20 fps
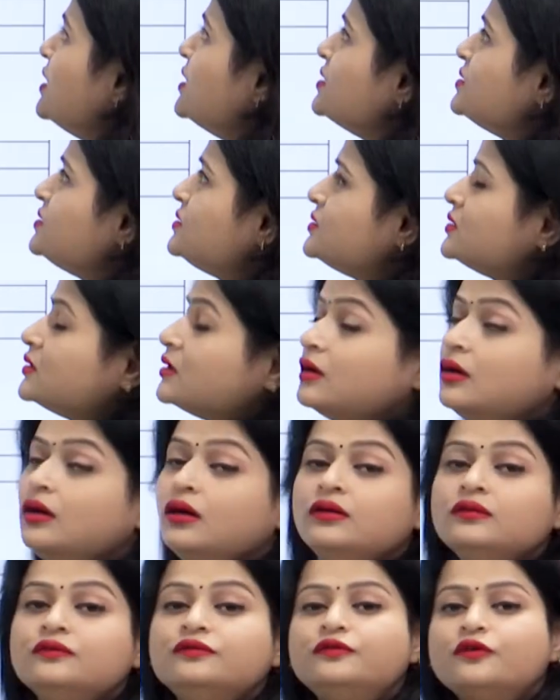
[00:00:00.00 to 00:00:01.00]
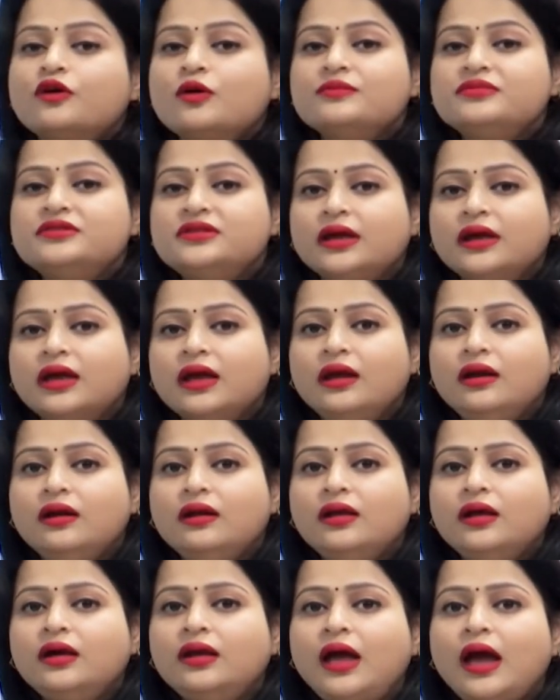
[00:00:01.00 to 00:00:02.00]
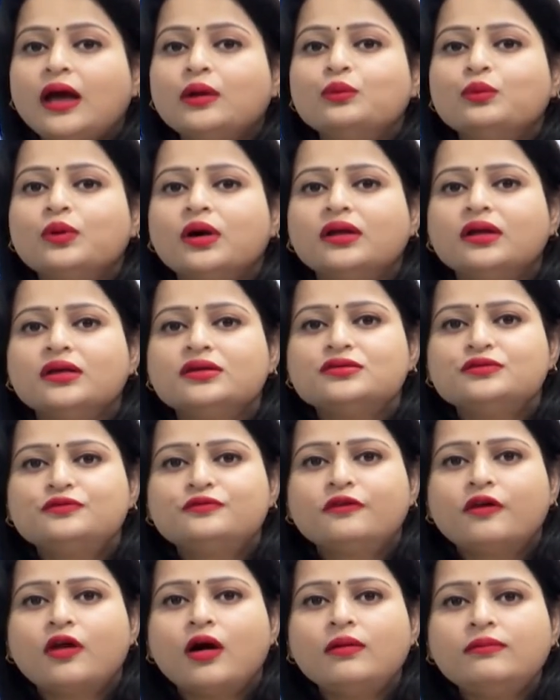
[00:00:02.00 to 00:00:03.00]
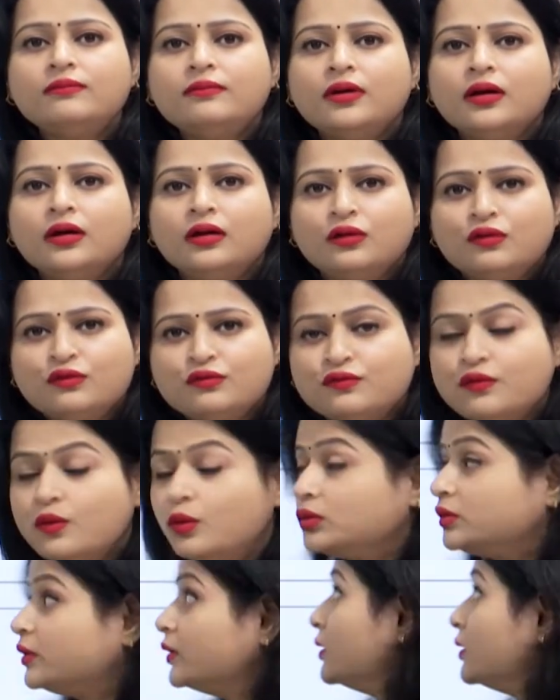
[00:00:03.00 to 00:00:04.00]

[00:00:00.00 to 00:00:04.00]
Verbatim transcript: is from second year and one is from fourth